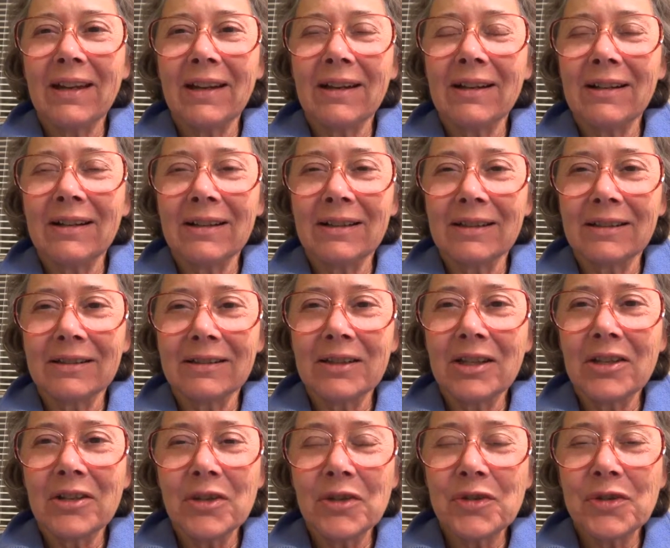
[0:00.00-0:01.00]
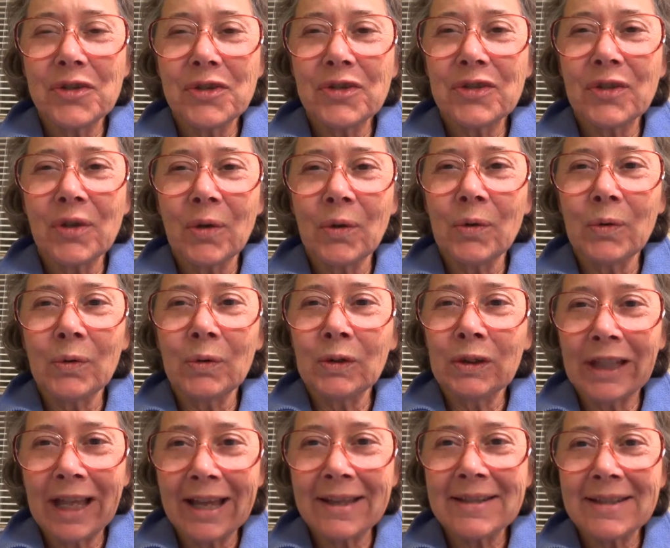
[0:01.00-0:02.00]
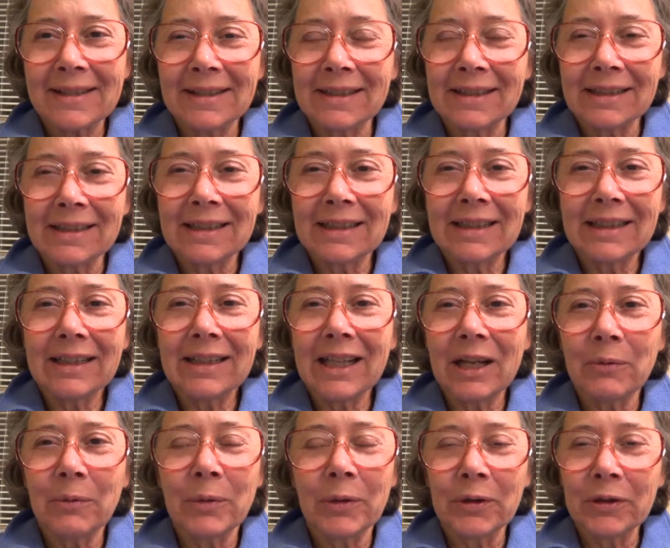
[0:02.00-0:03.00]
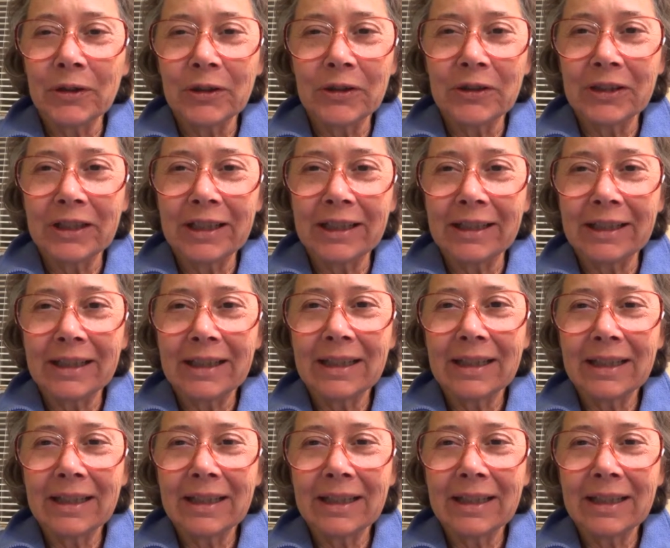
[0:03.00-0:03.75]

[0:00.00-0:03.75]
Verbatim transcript: uh, soul lesson that we're learning